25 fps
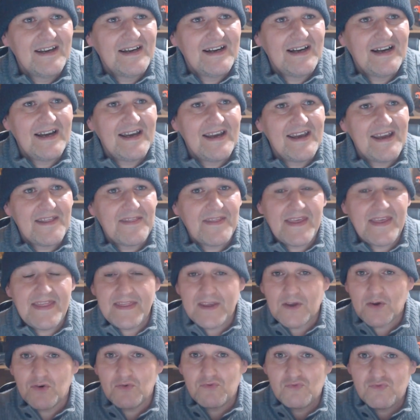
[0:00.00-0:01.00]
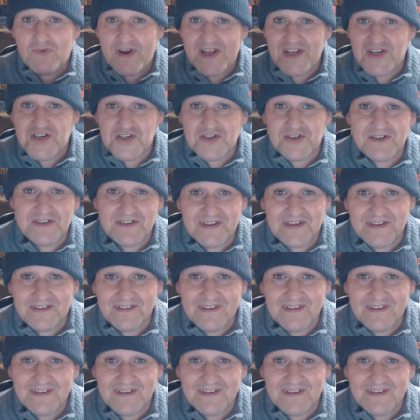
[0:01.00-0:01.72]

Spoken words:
Then they got Richard,